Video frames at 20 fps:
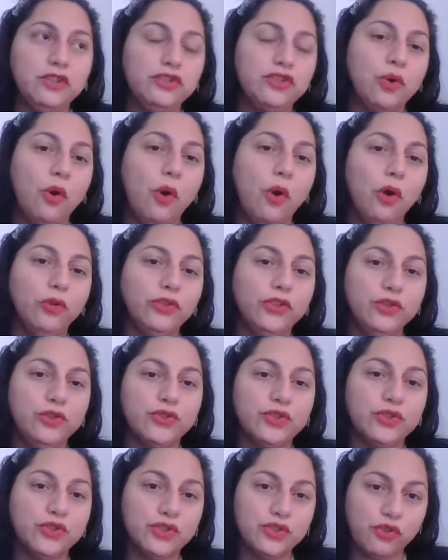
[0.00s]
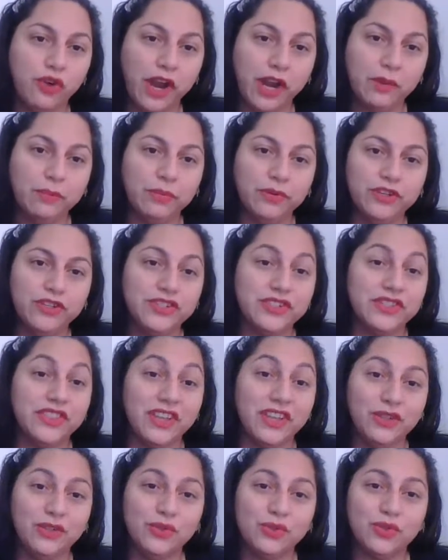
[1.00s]
to all the new subscribers.
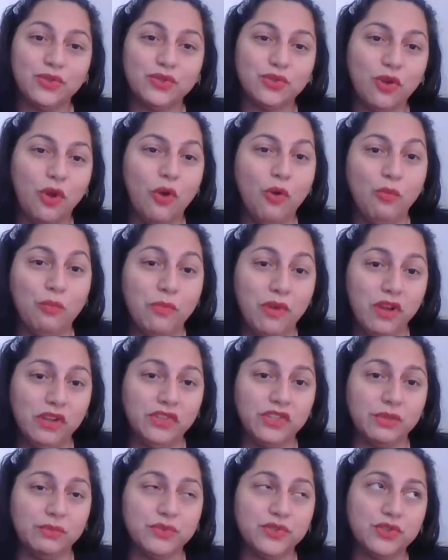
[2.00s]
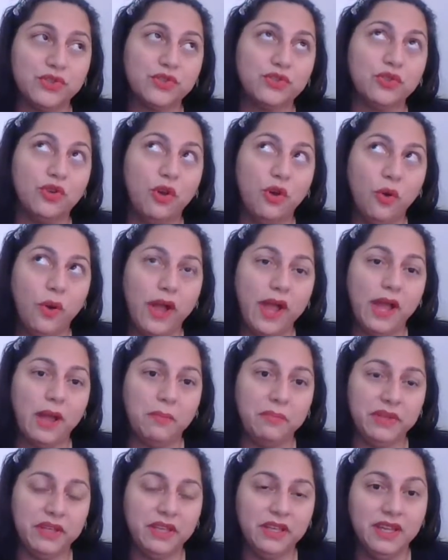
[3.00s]
Thank you so much. I'm so
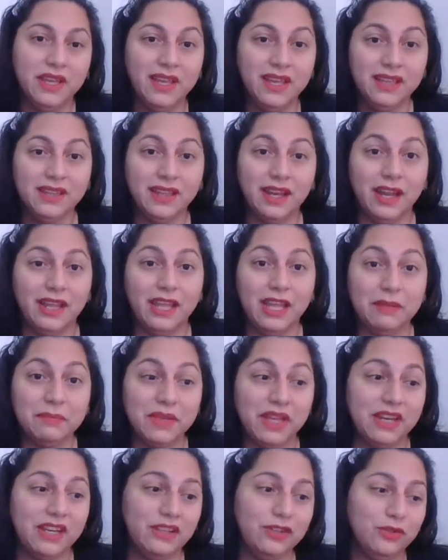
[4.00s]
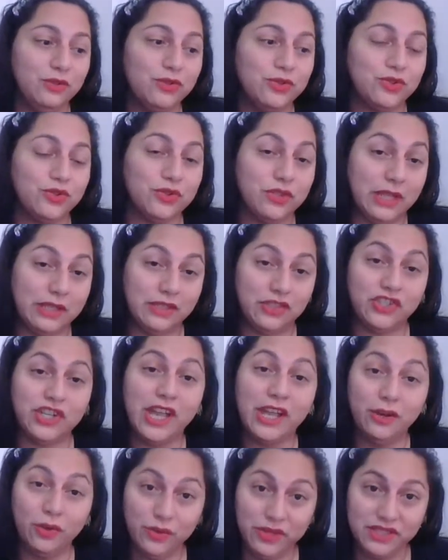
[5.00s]
happy that I am getting that the
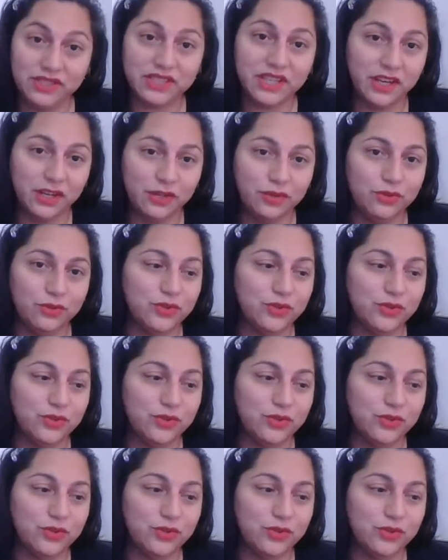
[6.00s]
channel is getting new